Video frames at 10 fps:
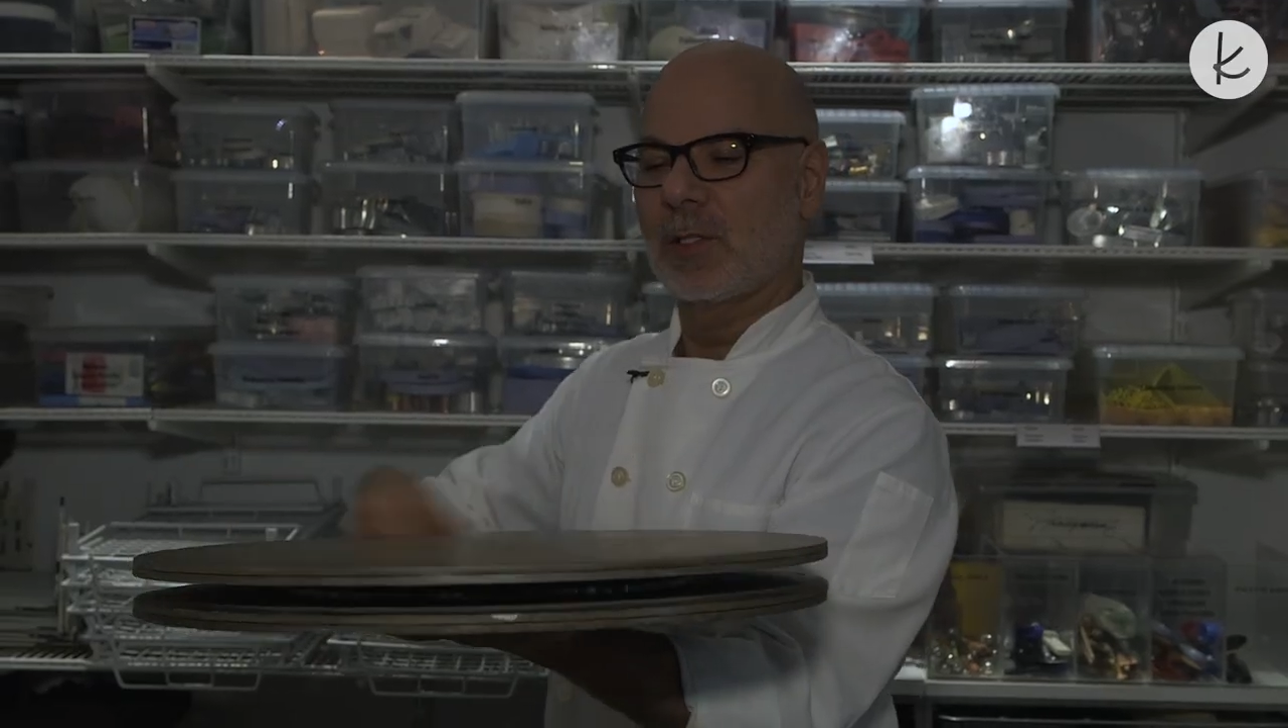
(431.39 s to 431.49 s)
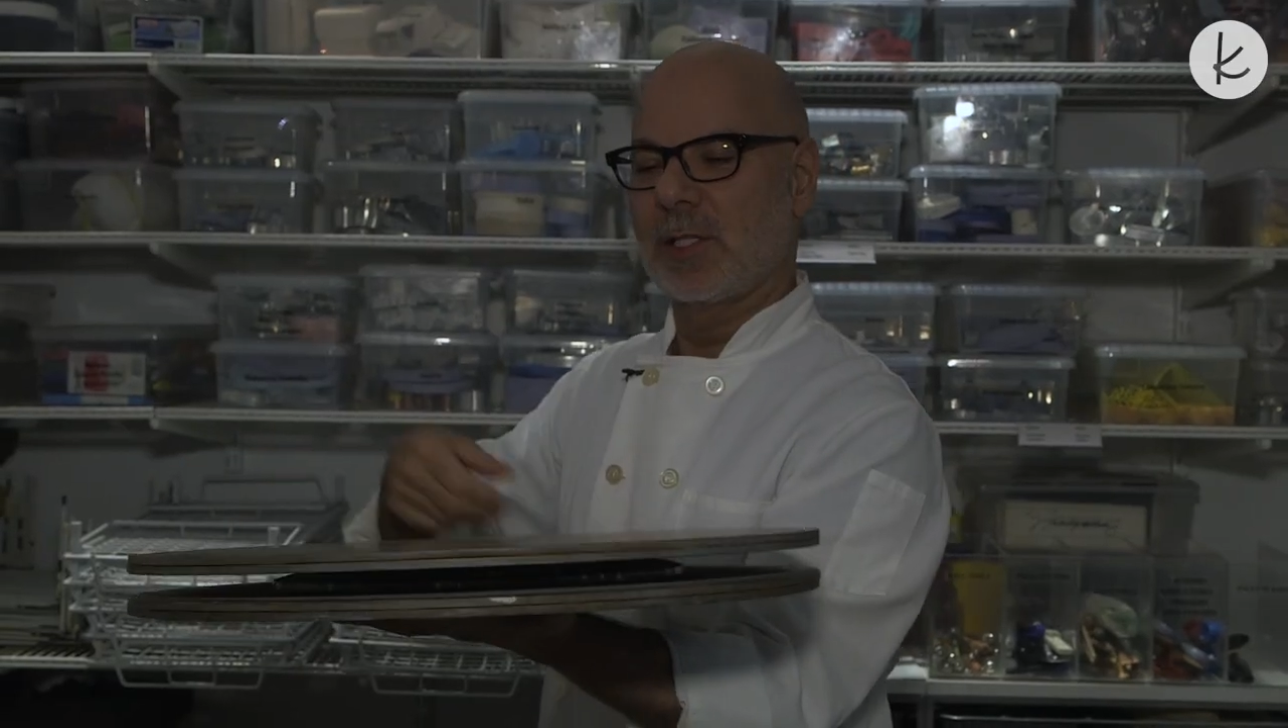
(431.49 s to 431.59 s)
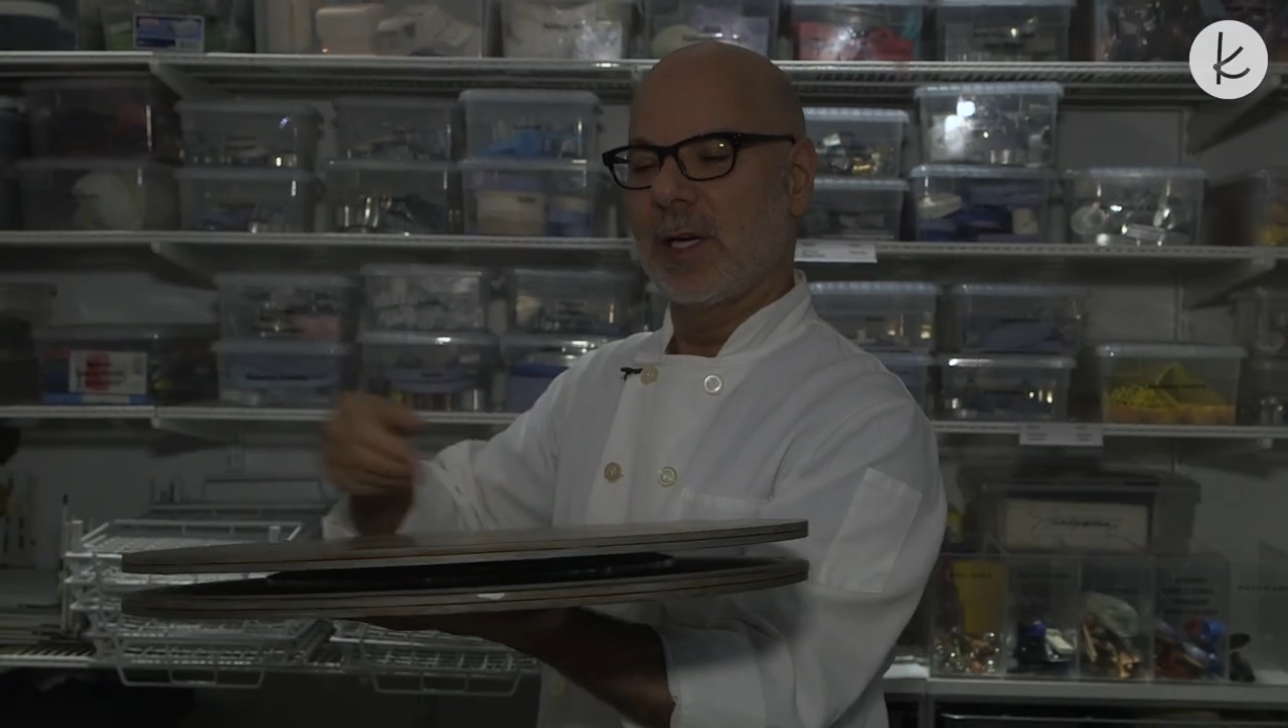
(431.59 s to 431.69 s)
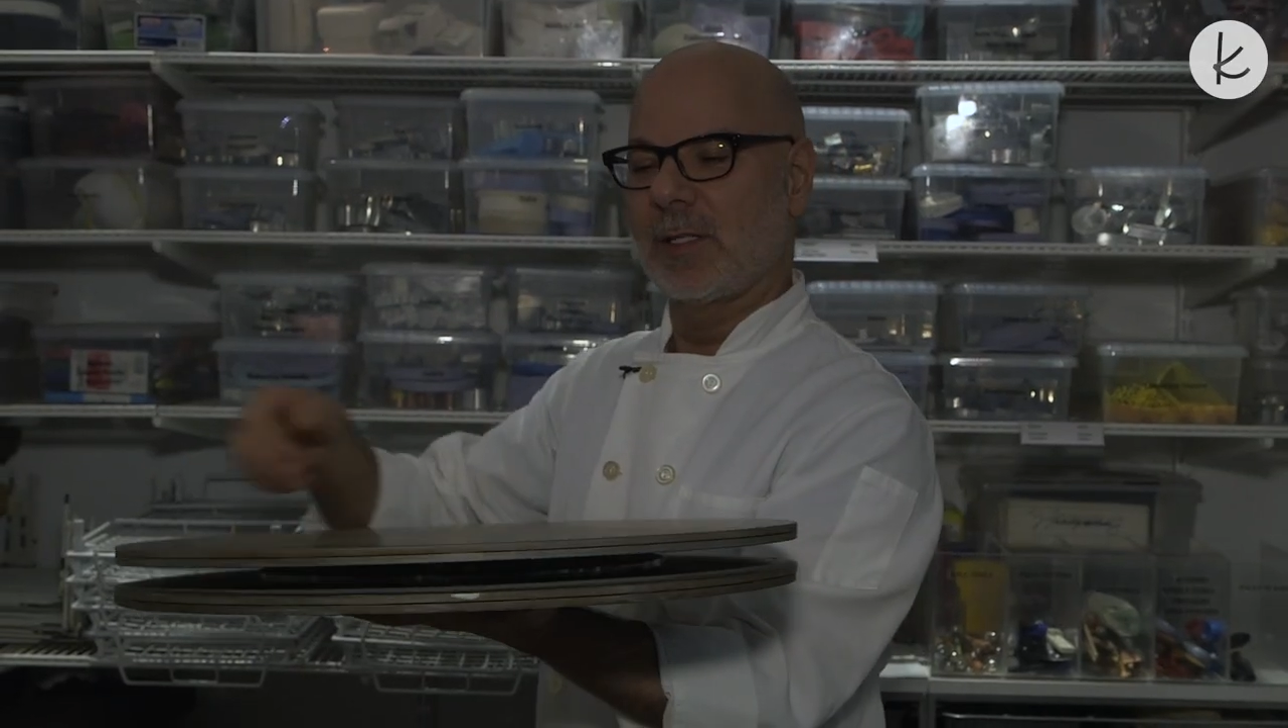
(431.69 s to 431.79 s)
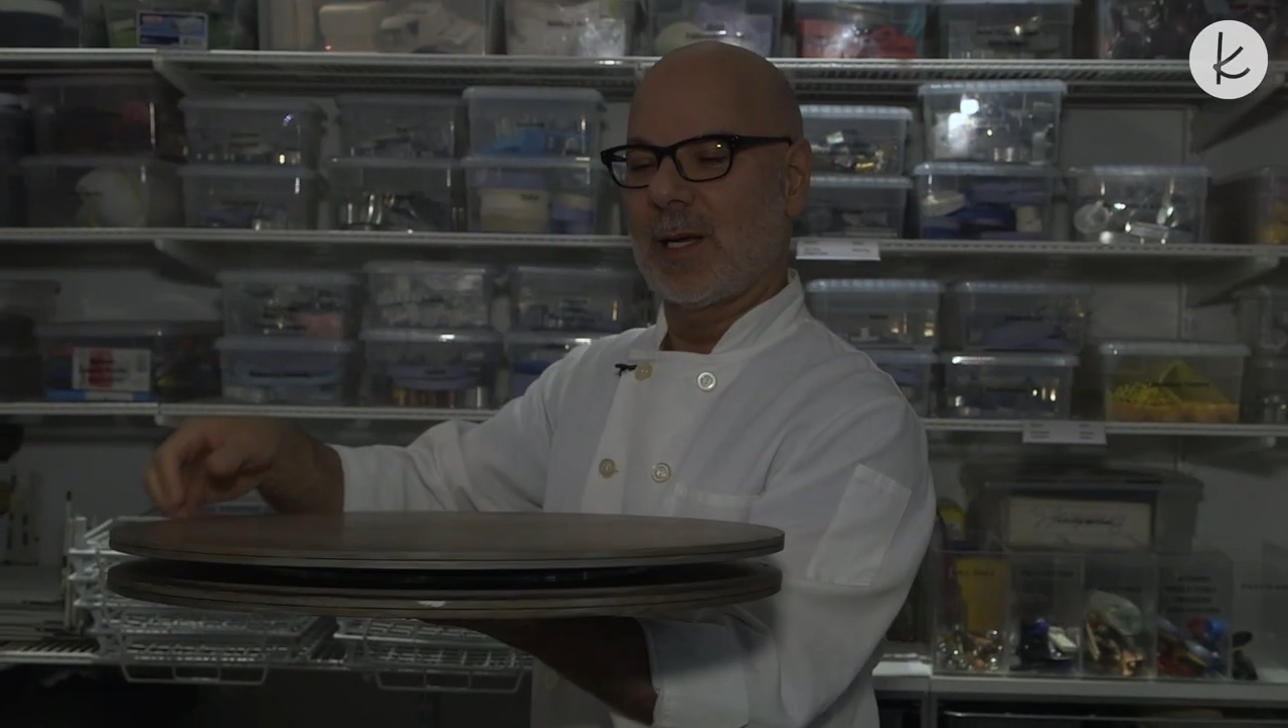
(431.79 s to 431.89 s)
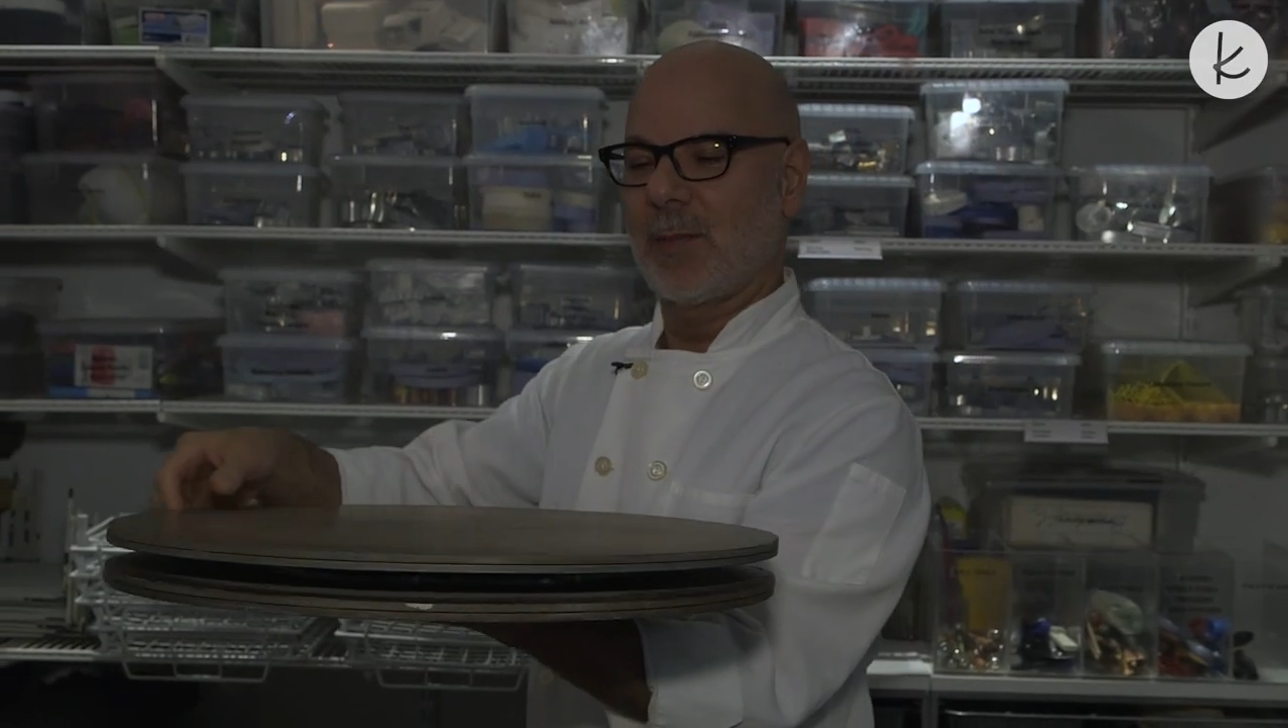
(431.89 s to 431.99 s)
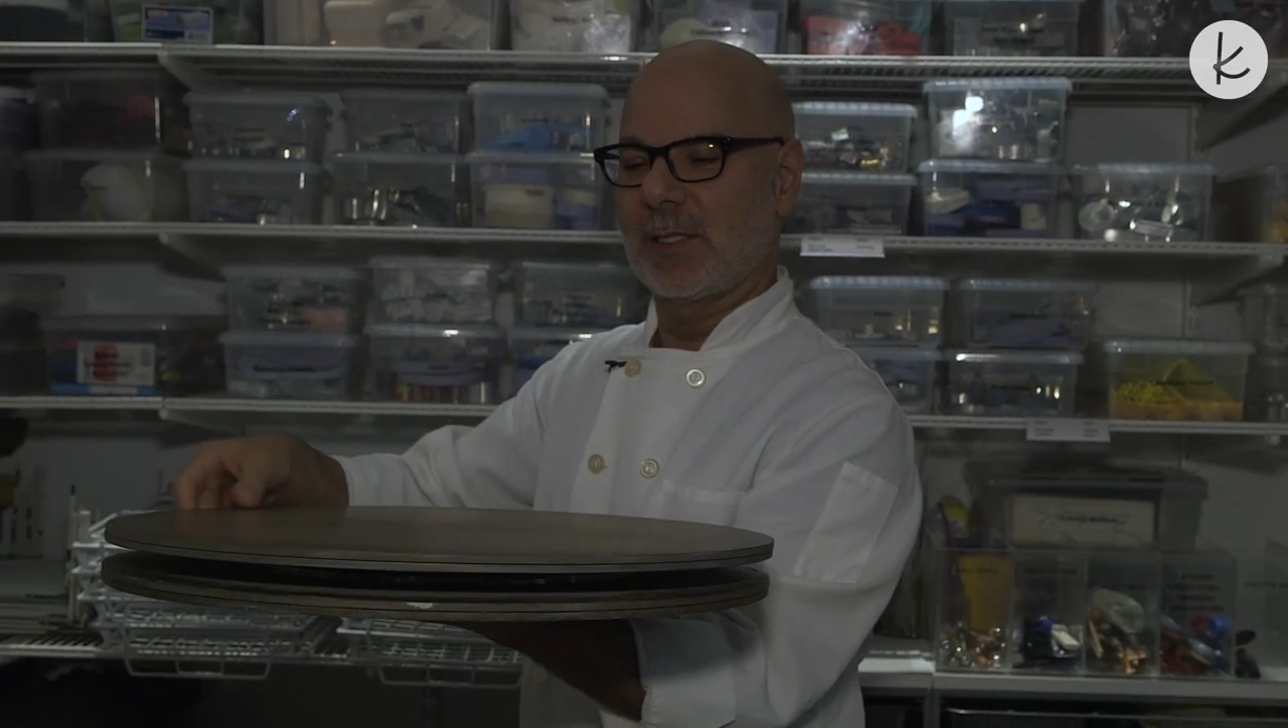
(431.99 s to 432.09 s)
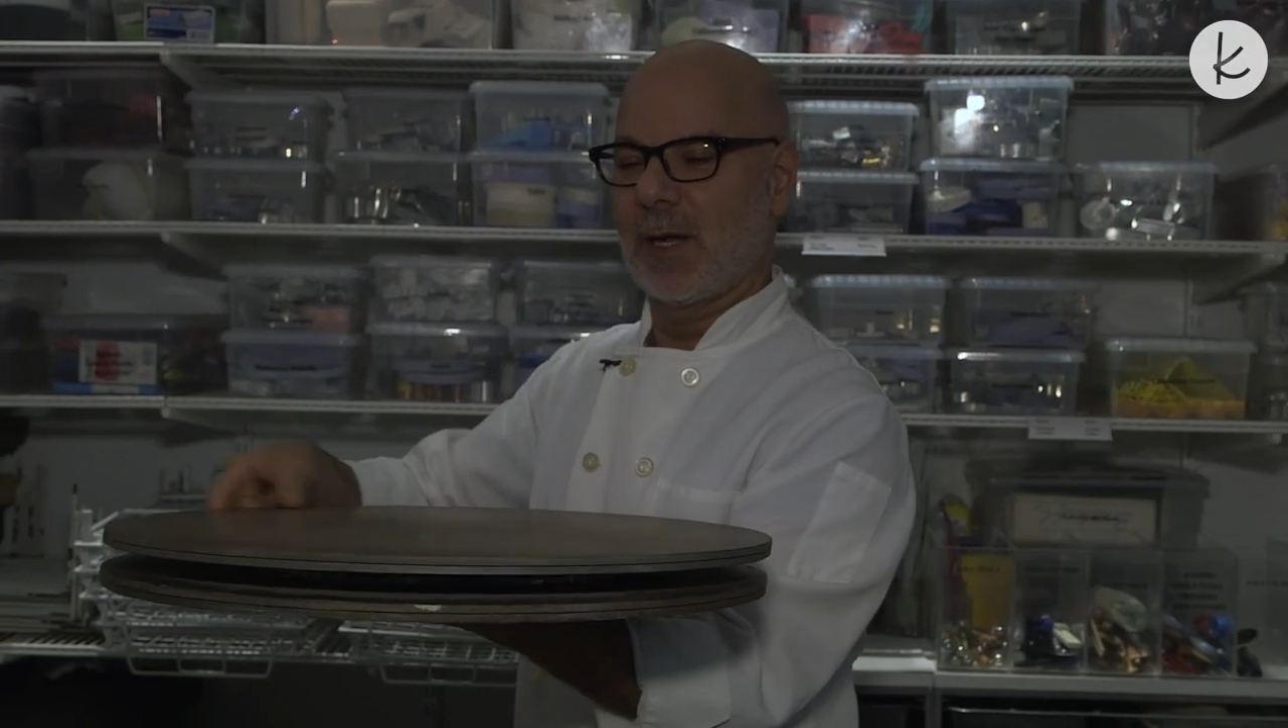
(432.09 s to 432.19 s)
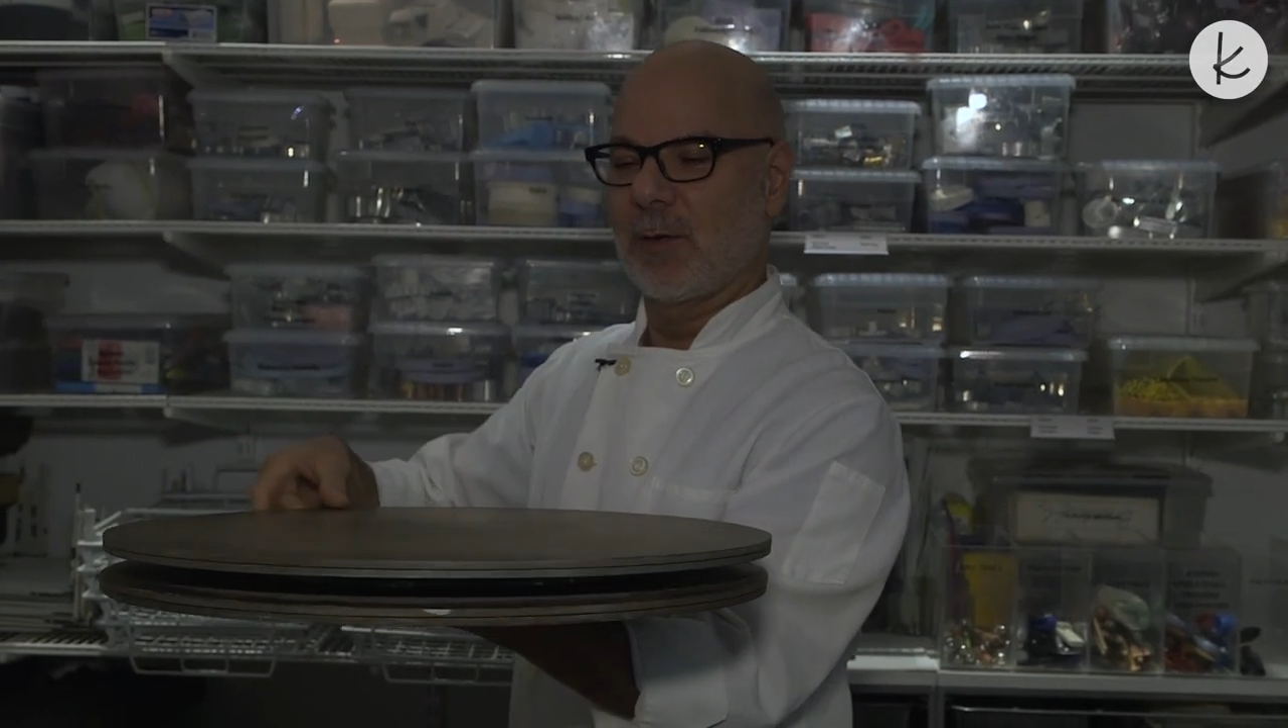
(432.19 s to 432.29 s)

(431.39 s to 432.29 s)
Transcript: those turntables